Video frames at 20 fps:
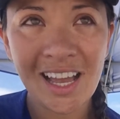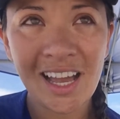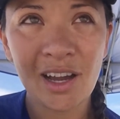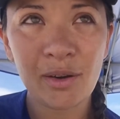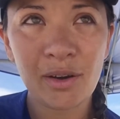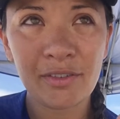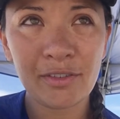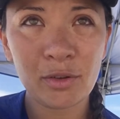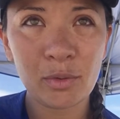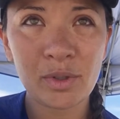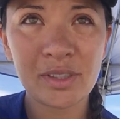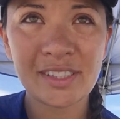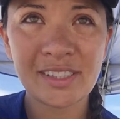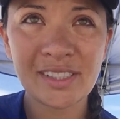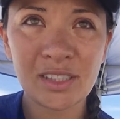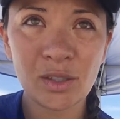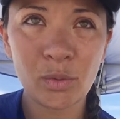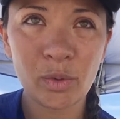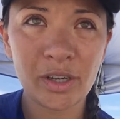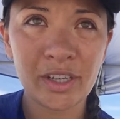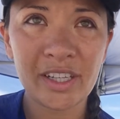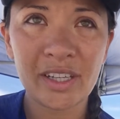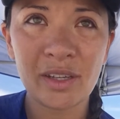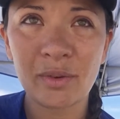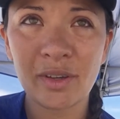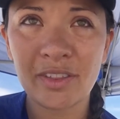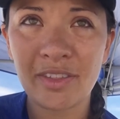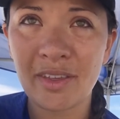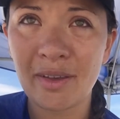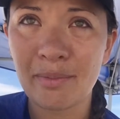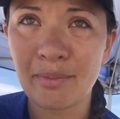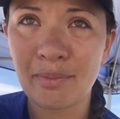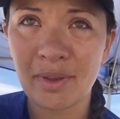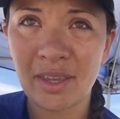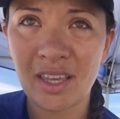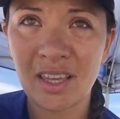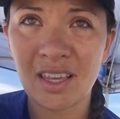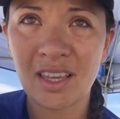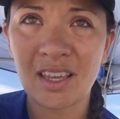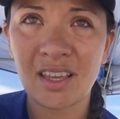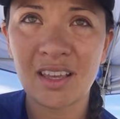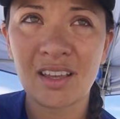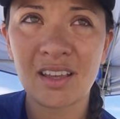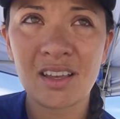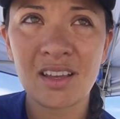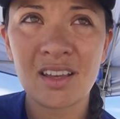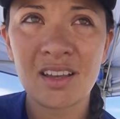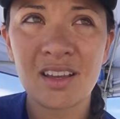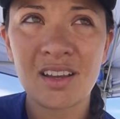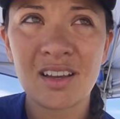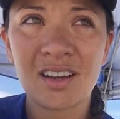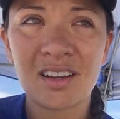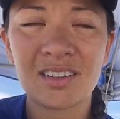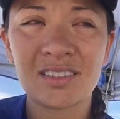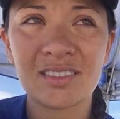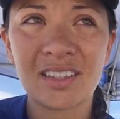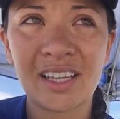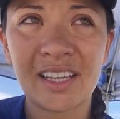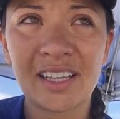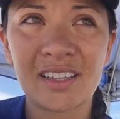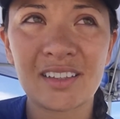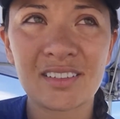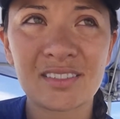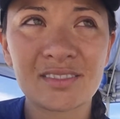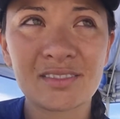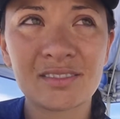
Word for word: However, we're still working with it being like,